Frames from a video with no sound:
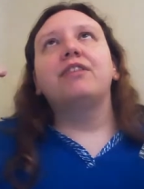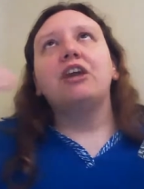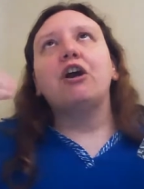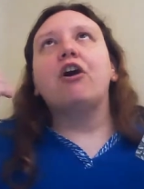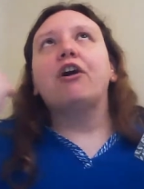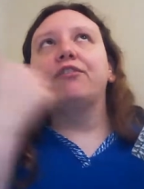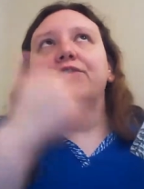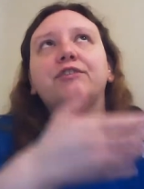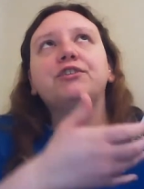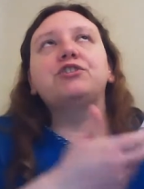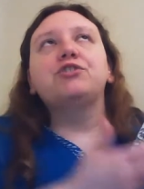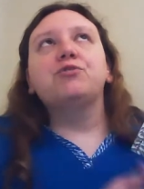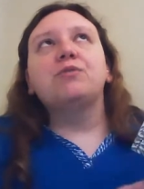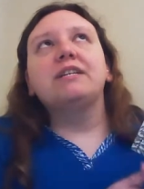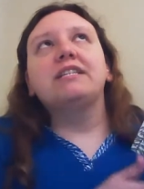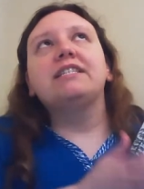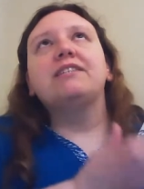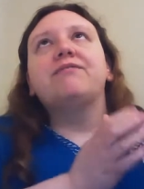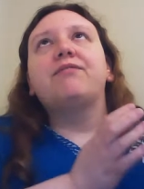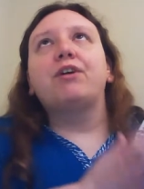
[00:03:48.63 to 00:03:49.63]
the author's
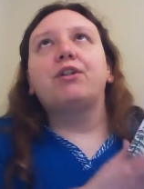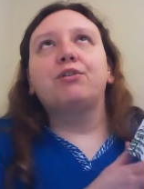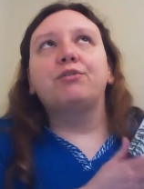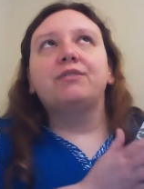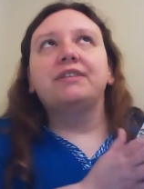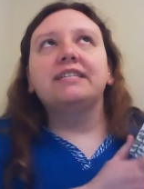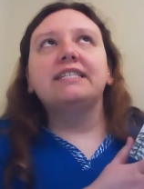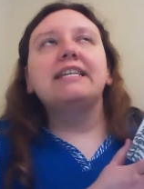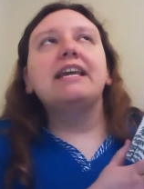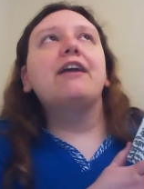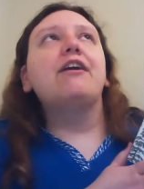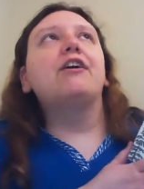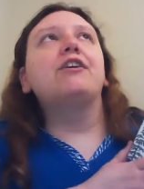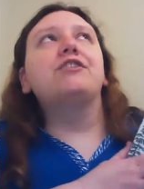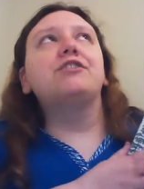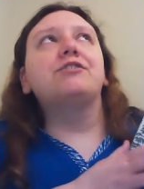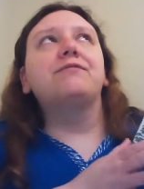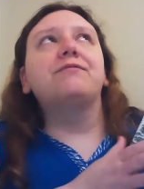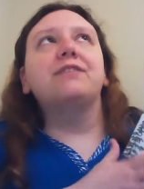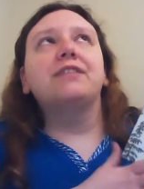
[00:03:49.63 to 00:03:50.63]
choice to follow this
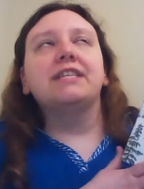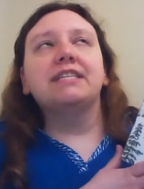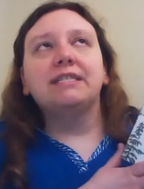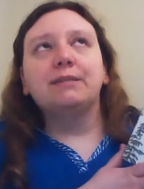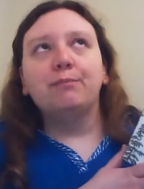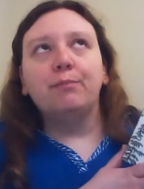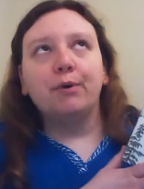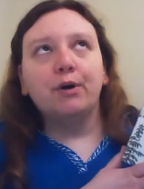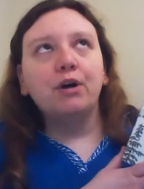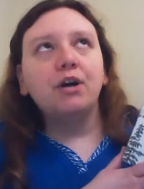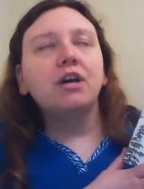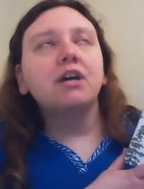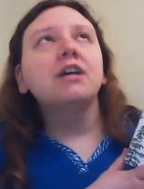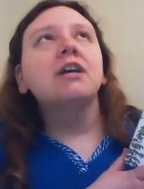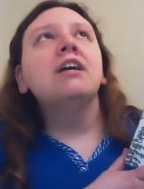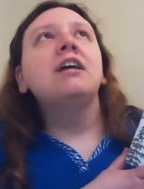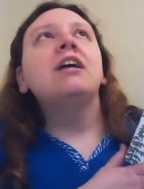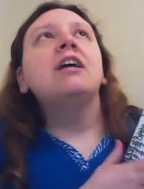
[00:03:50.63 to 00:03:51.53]
character for this book,